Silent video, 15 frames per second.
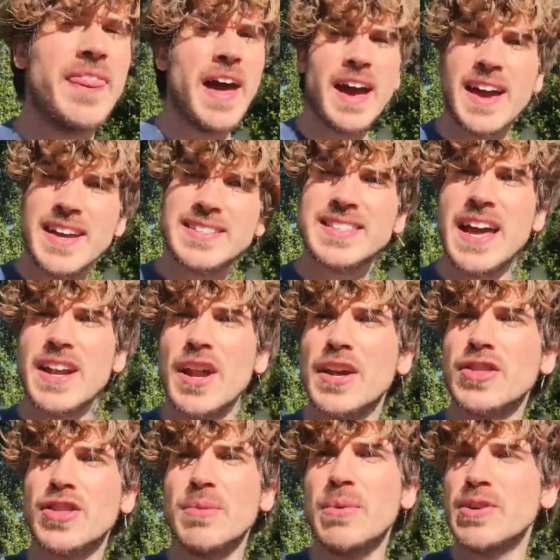that is that
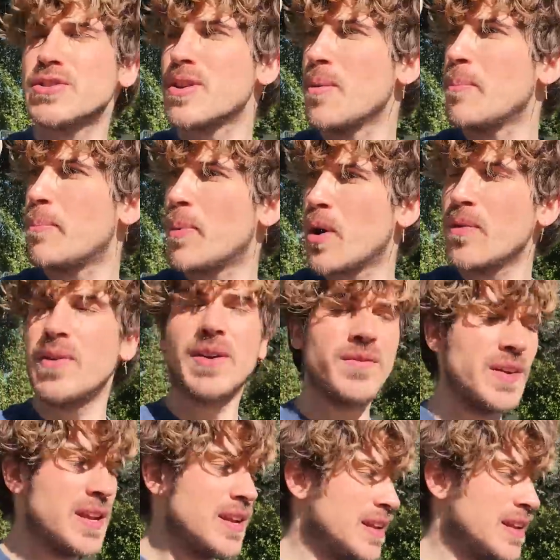not the most perfect fitting